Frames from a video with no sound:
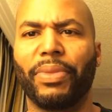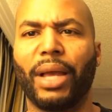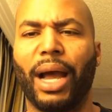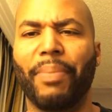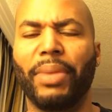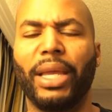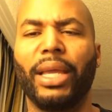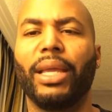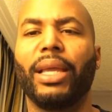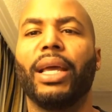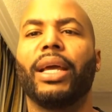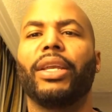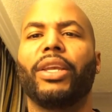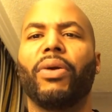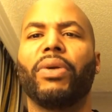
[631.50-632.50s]
I mean,
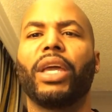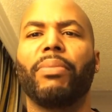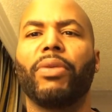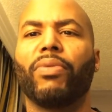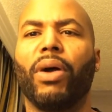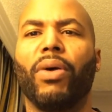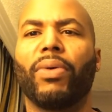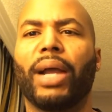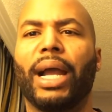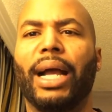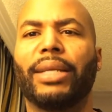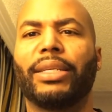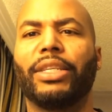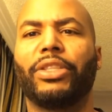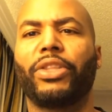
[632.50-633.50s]
don't get me wrong,
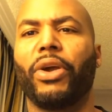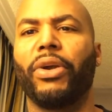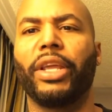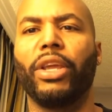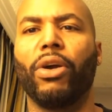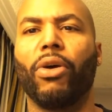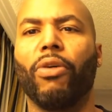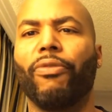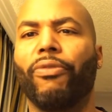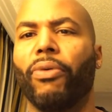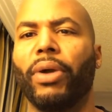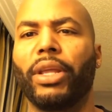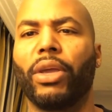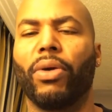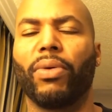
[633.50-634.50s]
guys. It's 30 year old,
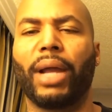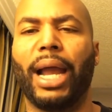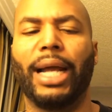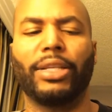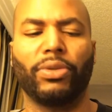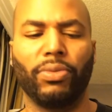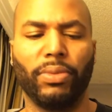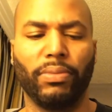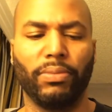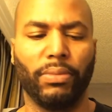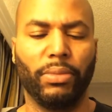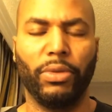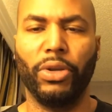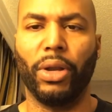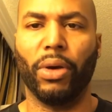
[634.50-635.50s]
40 year old guys who,
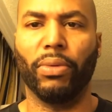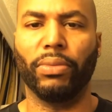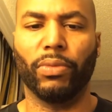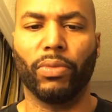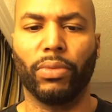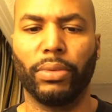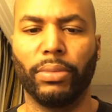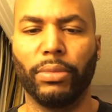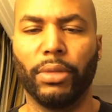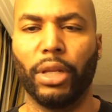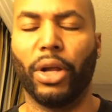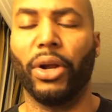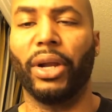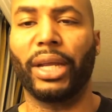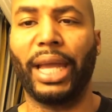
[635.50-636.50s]
you know,
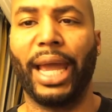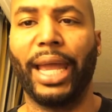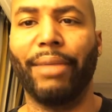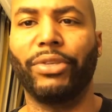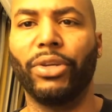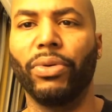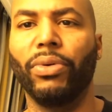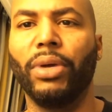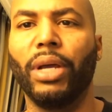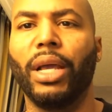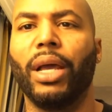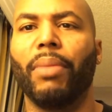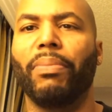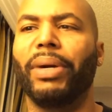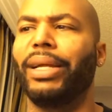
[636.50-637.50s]
learn game too.
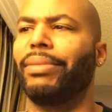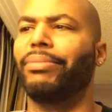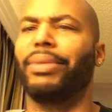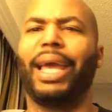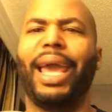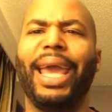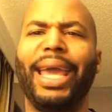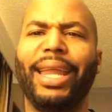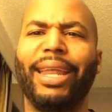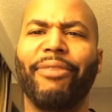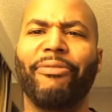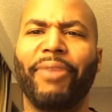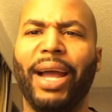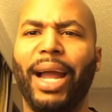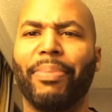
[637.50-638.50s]
But
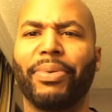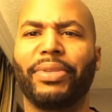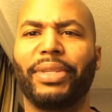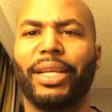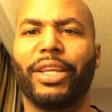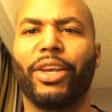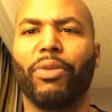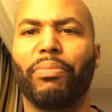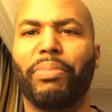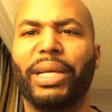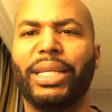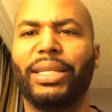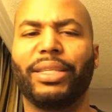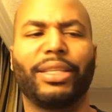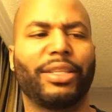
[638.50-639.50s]
85% of your
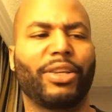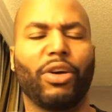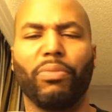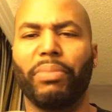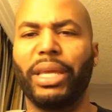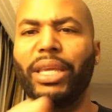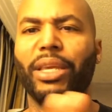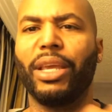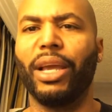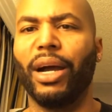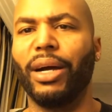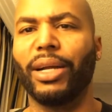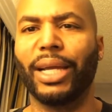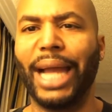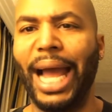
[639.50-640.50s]
business is going to be
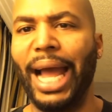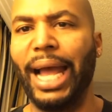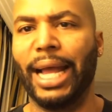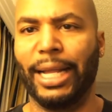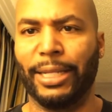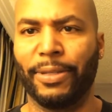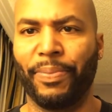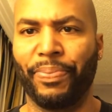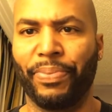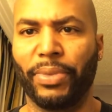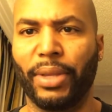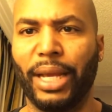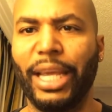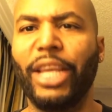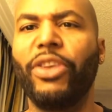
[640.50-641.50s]
young guys.
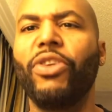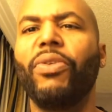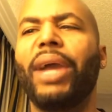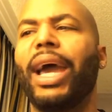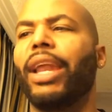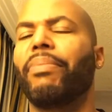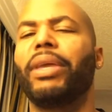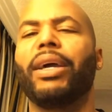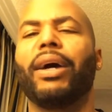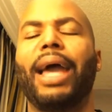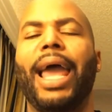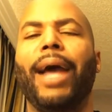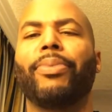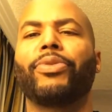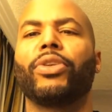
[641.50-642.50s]
And you got to be an
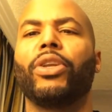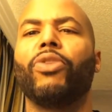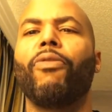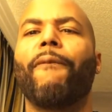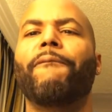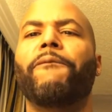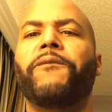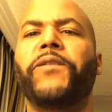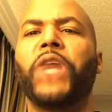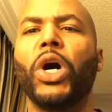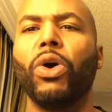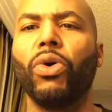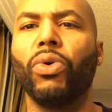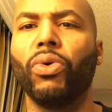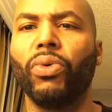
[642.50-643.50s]
absolute
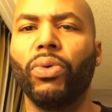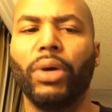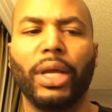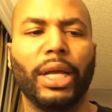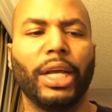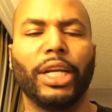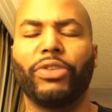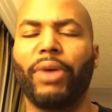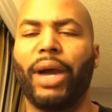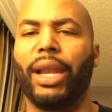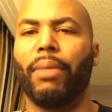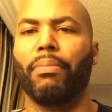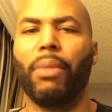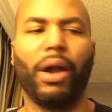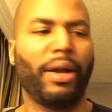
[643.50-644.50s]
fool trying
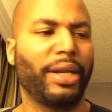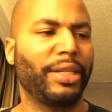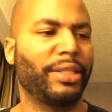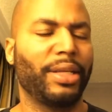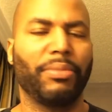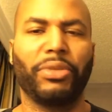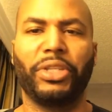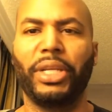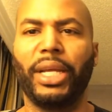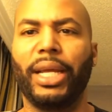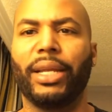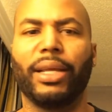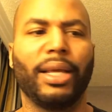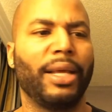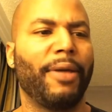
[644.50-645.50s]
to market some
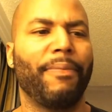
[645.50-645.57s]
shit